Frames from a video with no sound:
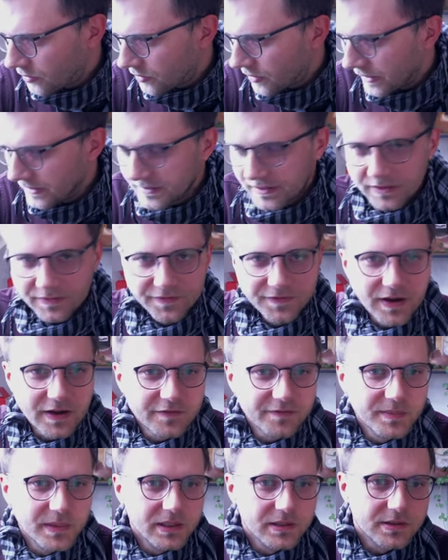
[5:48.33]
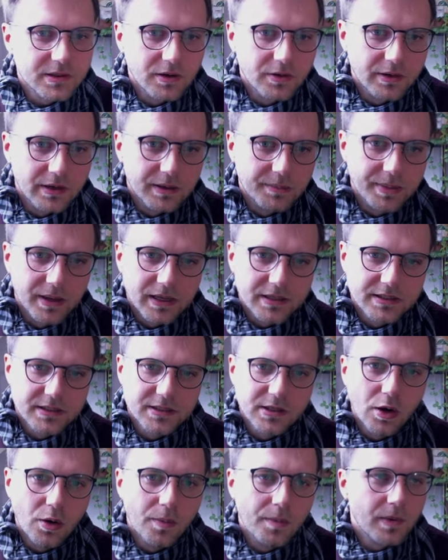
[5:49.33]
crazy. Five minutes already passed.
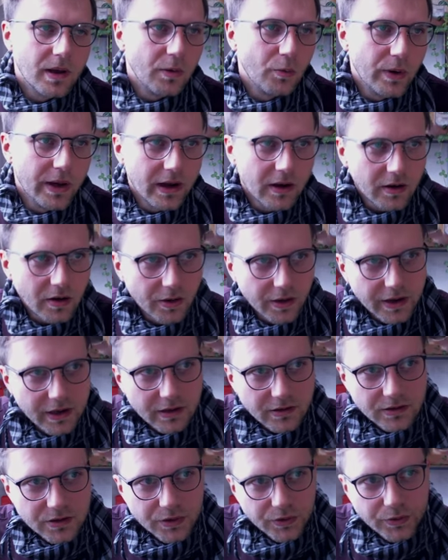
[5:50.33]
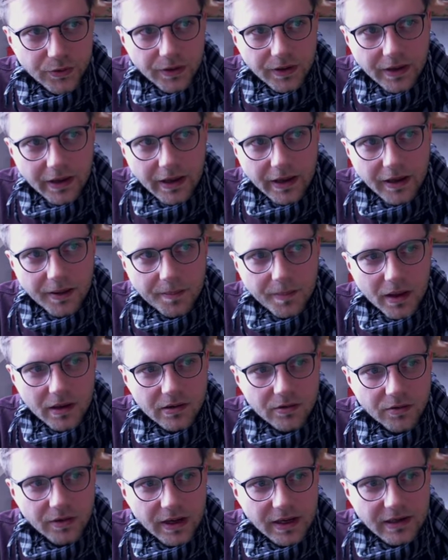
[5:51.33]
So we are going to um,
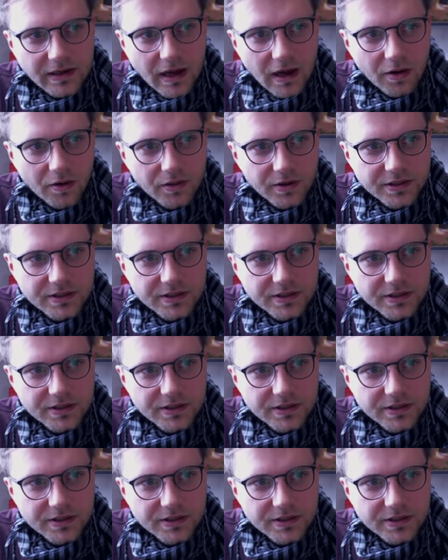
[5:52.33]
create our